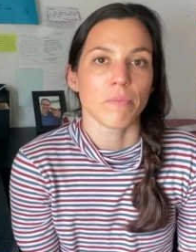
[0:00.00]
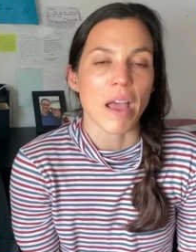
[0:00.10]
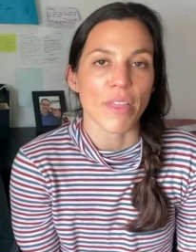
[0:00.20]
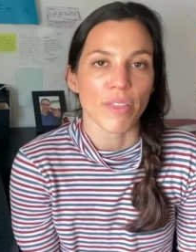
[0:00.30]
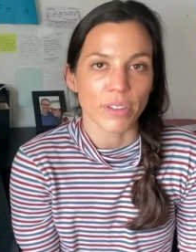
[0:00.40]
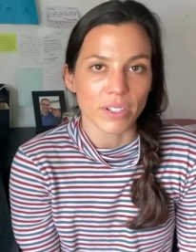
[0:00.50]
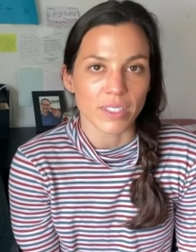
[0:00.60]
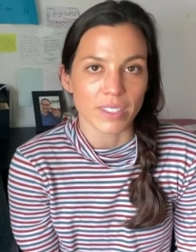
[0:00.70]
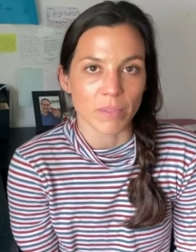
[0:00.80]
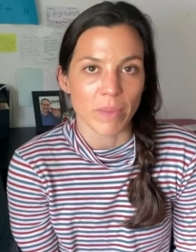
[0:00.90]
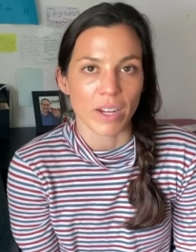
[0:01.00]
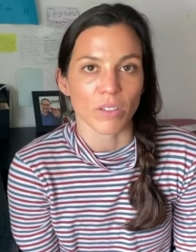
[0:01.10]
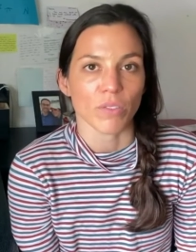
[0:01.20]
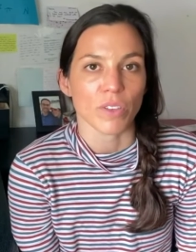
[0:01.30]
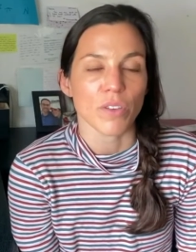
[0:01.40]
My third systematic
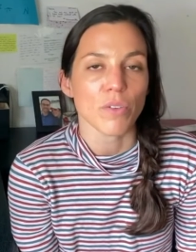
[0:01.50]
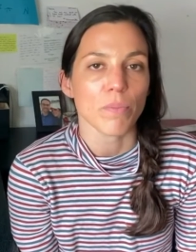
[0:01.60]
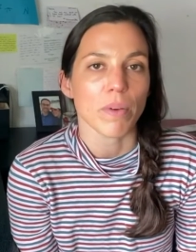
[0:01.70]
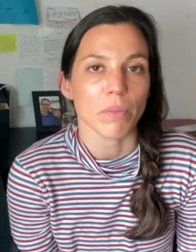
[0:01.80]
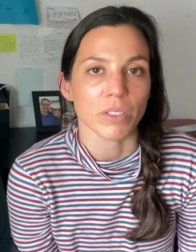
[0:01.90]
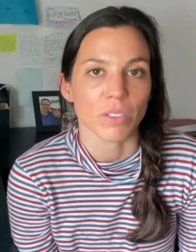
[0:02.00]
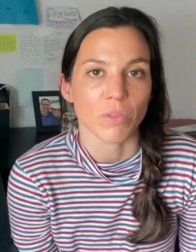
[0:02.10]
review, published